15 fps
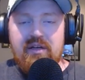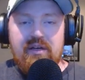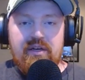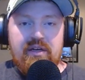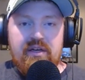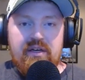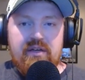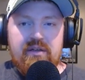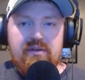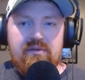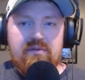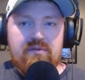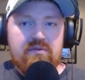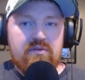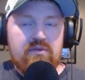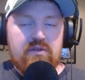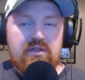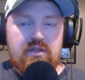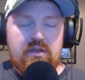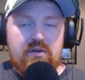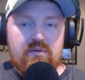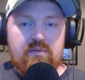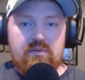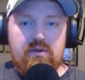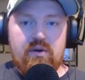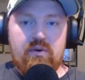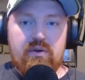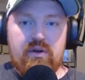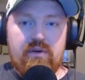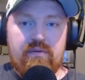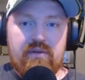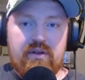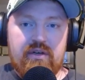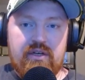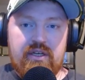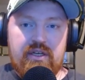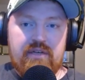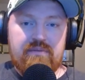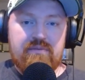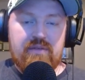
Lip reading: and, you know, going over their key